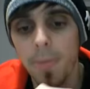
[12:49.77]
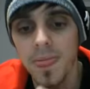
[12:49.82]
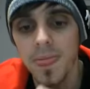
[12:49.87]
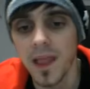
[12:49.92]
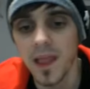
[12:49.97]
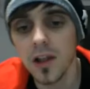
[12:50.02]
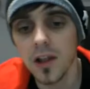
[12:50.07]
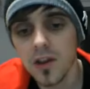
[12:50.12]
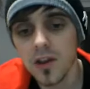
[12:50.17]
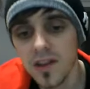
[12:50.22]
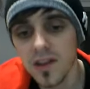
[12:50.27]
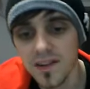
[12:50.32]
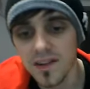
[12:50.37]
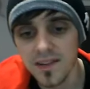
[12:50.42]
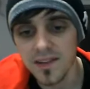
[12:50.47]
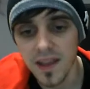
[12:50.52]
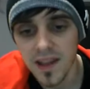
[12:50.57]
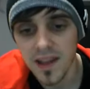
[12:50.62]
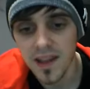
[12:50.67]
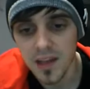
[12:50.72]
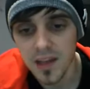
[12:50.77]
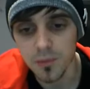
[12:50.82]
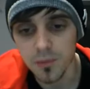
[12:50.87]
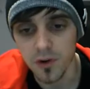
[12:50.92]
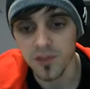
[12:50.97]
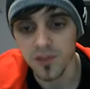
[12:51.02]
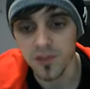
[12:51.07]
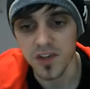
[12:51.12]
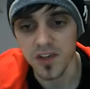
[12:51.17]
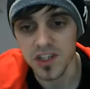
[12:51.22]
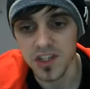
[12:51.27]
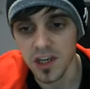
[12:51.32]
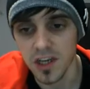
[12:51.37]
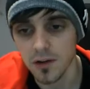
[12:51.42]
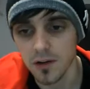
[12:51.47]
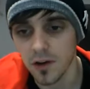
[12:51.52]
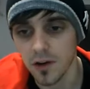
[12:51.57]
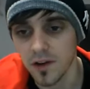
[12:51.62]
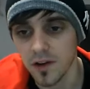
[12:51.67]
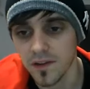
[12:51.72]
Now look at these daily profit share
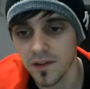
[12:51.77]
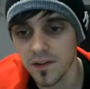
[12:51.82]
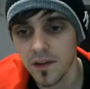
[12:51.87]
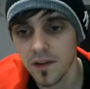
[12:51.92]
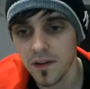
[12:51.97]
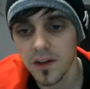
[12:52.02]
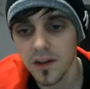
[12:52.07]
earnings,